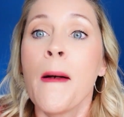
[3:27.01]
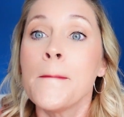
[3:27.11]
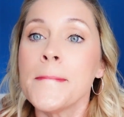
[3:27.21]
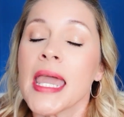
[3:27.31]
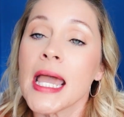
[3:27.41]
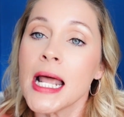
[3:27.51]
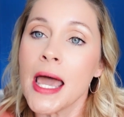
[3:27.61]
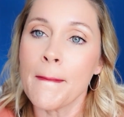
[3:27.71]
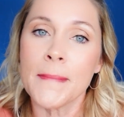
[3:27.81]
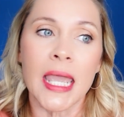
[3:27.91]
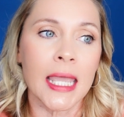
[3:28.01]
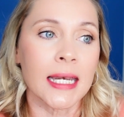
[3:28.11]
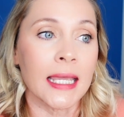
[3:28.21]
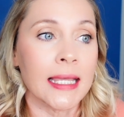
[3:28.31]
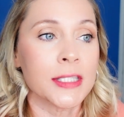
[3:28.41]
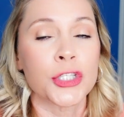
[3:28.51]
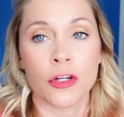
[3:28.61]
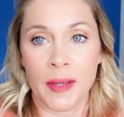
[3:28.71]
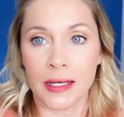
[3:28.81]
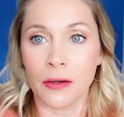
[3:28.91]
man-made
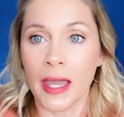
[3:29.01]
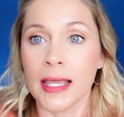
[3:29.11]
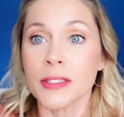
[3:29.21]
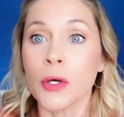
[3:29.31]
instrument, okay?